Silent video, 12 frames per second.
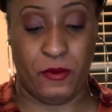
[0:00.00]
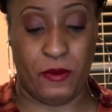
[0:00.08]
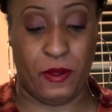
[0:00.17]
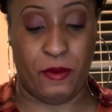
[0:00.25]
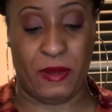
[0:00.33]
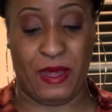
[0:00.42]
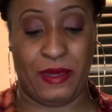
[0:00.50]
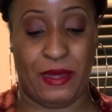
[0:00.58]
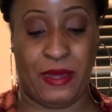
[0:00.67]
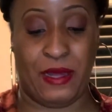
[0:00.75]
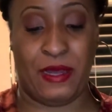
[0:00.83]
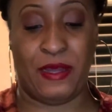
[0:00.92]
Oh my God,
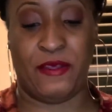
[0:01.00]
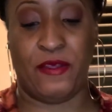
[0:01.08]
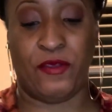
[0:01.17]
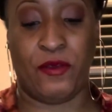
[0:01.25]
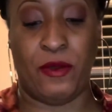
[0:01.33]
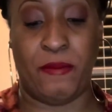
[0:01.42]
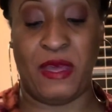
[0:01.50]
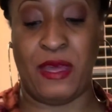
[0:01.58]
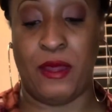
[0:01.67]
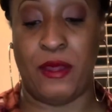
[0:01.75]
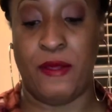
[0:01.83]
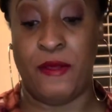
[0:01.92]
this is gonna be
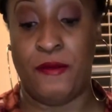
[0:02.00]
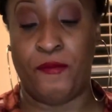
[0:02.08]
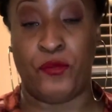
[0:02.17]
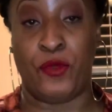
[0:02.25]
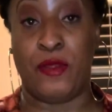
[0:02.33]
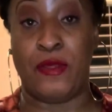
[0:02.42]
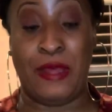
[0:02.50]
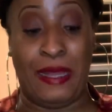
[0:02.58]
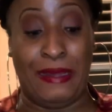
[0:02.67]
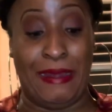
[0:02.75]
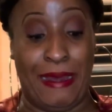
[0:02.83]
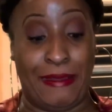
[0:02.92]

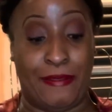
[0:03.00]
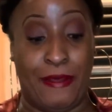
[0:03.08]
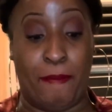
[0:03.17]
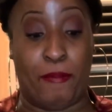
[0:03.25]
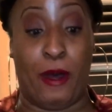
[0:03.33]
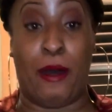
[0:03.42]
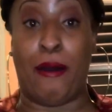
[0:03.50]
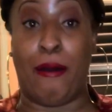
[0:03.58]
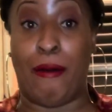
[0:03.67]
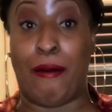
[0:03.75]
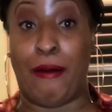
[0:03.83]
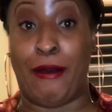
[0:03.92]

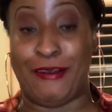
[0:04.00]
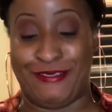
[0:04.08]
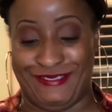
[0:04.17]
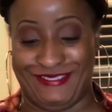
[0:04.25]
delectable.